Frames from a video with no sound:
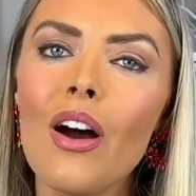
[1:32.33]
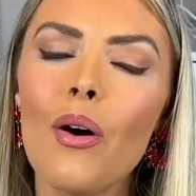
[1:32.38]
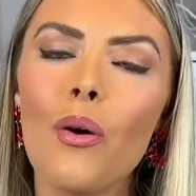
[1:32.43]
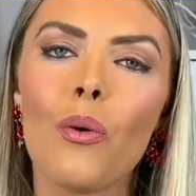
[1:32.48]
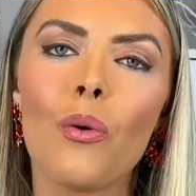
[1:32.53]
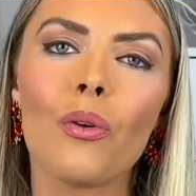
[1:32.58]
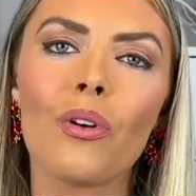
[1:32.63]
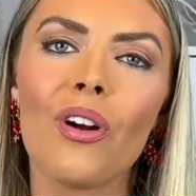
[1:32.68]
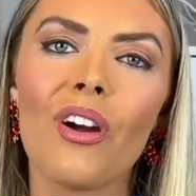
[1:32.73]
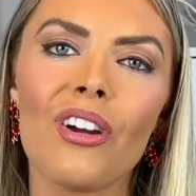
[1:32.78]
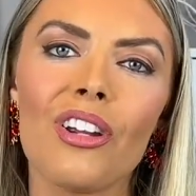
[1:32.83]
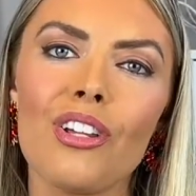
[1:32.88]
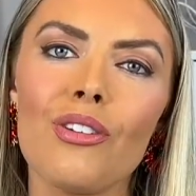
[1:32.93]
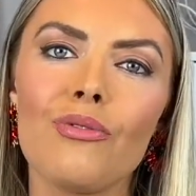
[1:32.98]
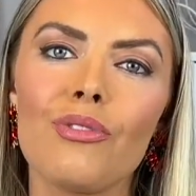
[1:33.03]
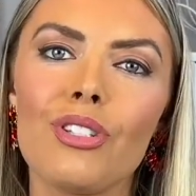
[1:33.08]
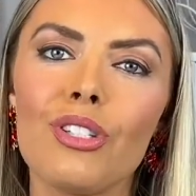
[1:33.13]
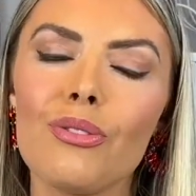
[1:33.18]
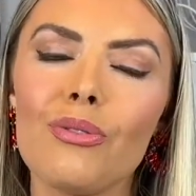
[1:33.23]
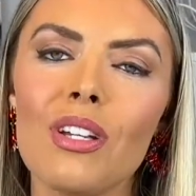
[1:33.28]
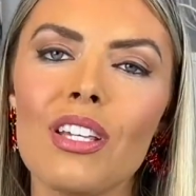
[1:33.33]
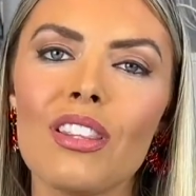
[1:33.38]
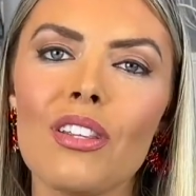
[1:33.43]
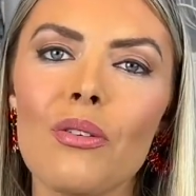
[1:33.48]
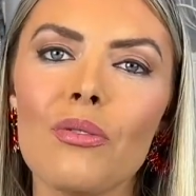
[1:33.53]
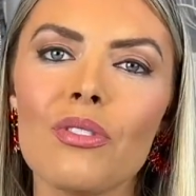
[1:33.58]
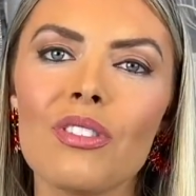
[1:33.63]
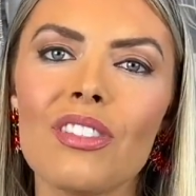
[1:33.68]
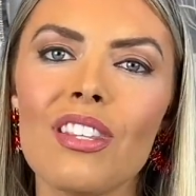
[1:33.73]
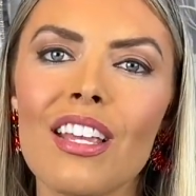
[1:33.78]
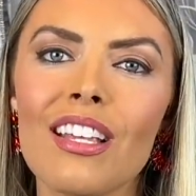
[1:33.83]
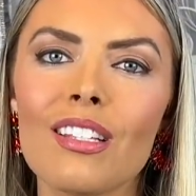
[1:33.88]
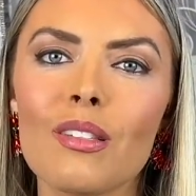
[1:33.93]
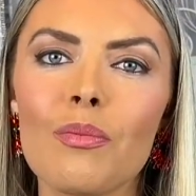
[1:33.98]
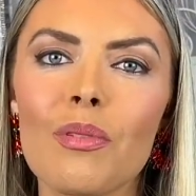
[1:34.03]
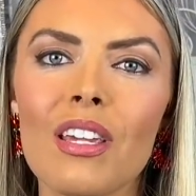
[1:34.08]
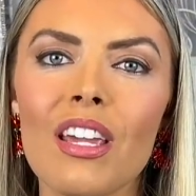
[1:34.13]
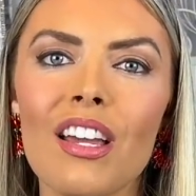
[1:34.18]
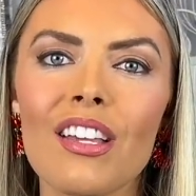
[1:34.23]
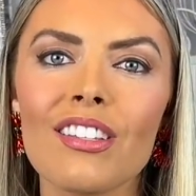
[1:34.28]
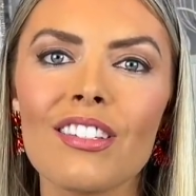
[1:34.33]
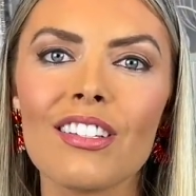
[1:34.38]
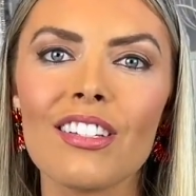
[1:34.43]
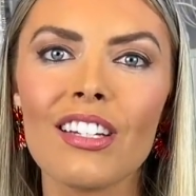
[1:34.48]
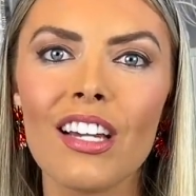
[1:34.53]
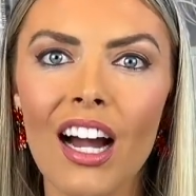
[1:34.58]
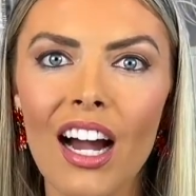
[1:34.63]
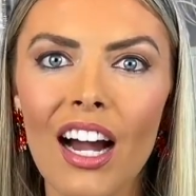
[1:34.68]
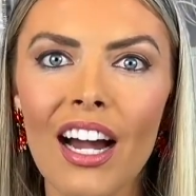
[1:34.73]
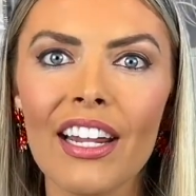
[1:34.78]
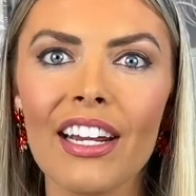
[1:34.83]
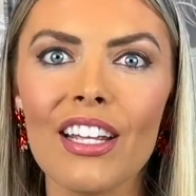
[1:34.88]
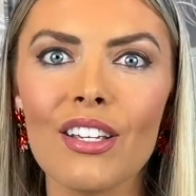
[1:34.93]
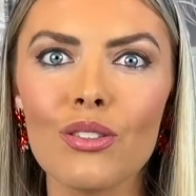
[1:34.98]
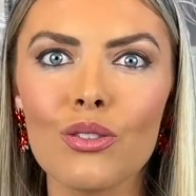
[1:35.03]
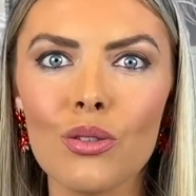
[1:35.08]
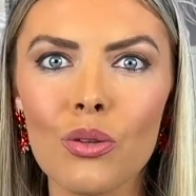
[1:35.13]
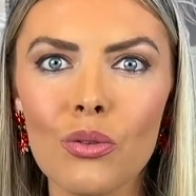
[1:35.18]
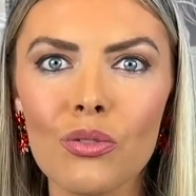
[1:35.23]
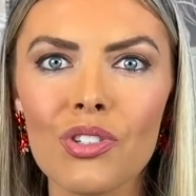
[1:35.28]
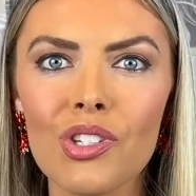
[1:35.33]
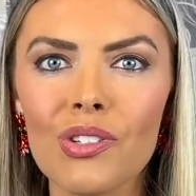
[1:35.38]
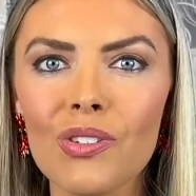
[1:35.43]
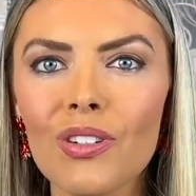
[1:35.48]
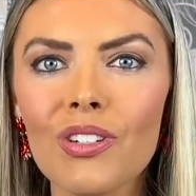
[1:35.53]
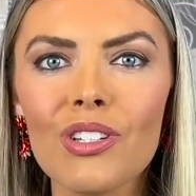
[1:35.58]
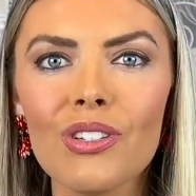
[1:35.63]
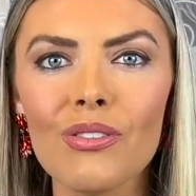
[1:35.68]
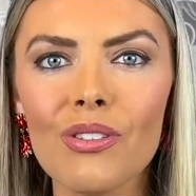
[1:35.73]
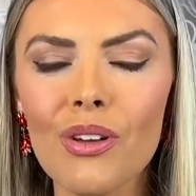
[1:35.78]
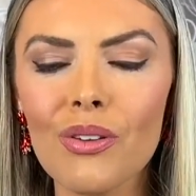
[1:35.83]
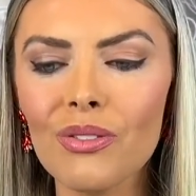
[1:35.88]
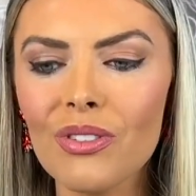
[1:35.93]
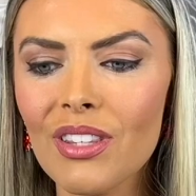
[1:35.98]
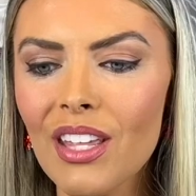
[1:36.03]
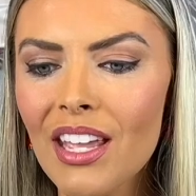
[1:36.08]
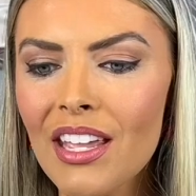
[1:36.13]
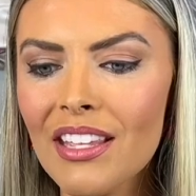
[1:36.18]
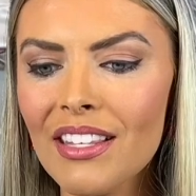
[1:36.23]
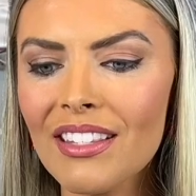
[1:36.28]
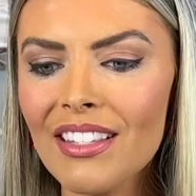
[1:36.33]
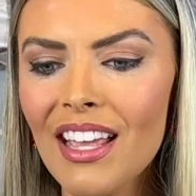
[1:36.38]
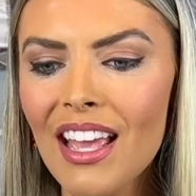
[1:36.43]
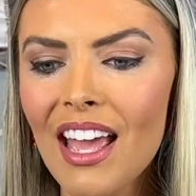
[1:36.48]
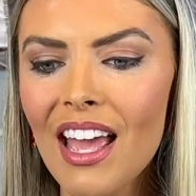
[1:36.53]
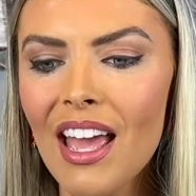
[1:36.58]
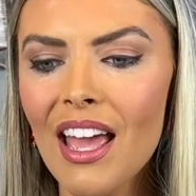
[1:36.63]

Or are you doing those things because God has told you to do those things?